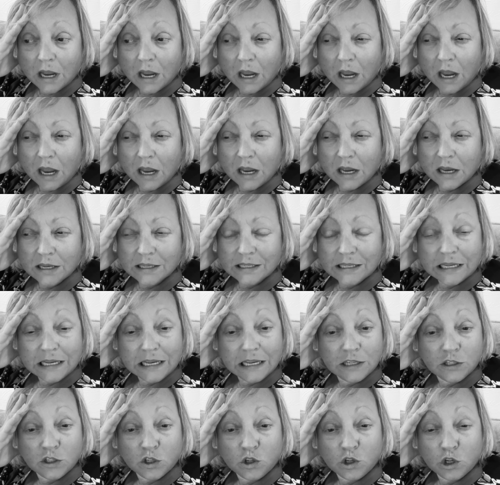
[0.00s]
and
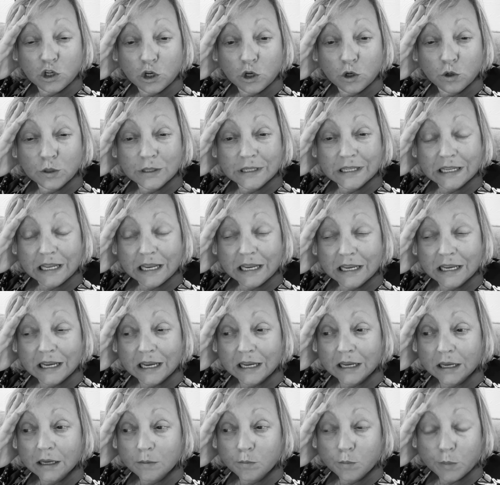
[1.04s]
he's
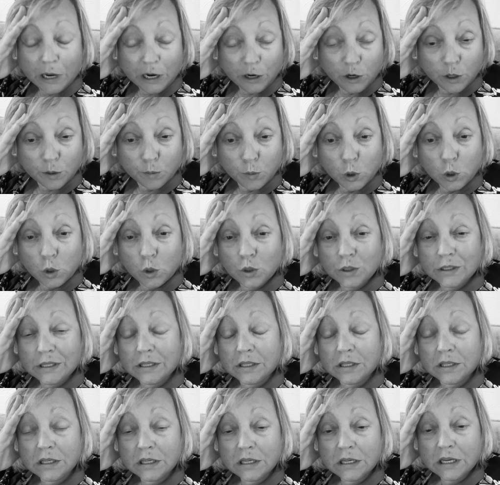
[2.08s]
using parables.
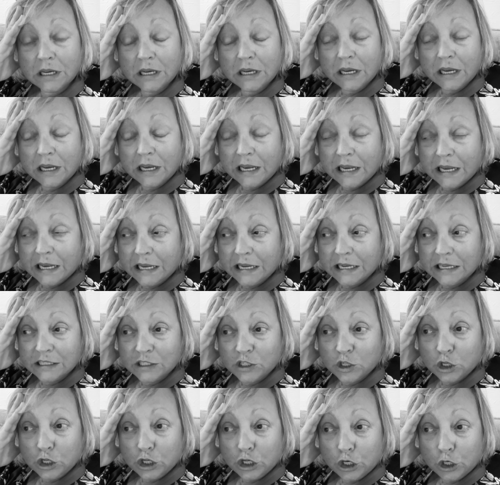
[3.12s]

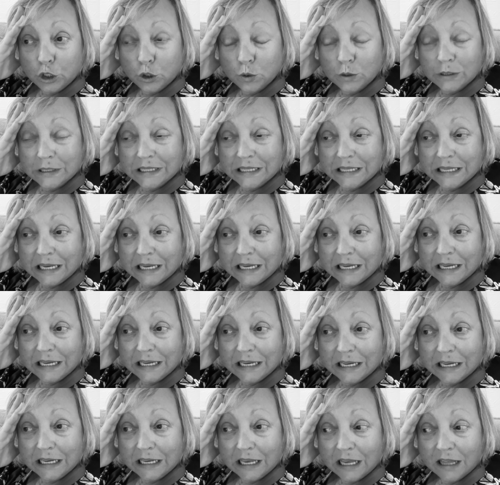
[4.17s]
He's
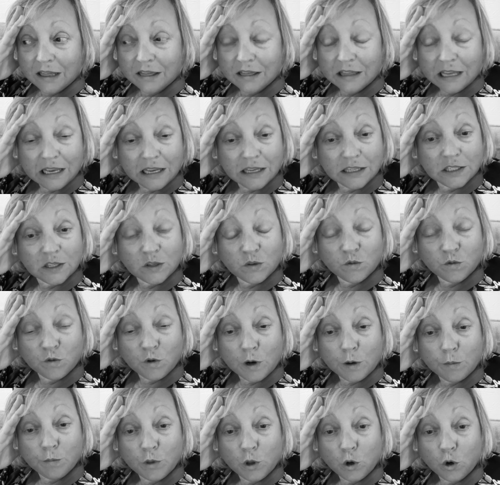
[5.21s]
using things
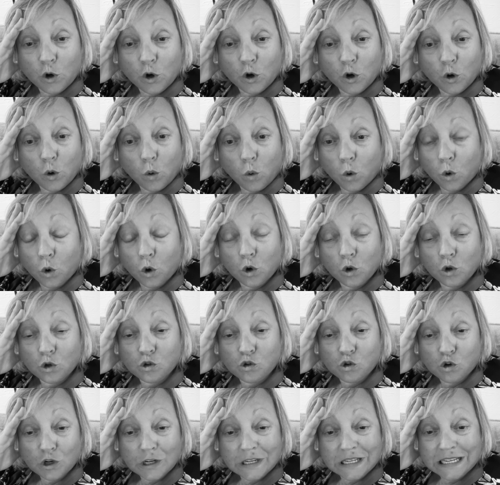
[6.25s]
from their oral
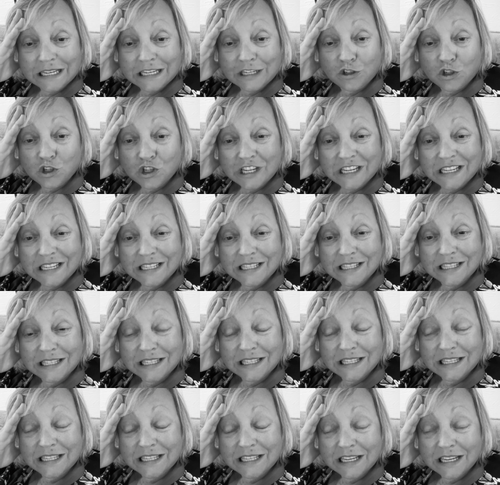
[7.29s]

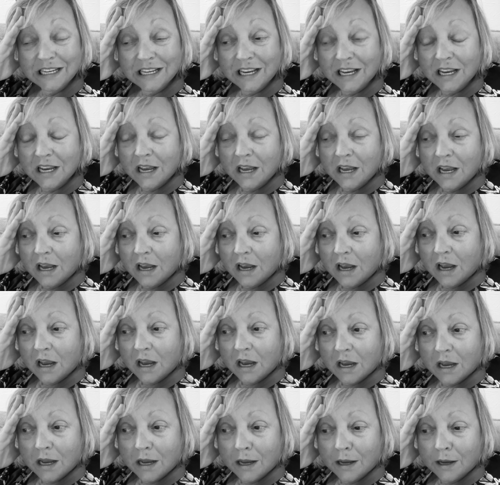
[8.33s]
traditions.
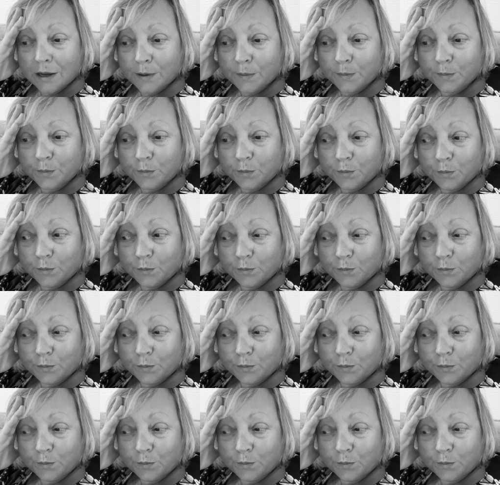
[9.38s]
Um,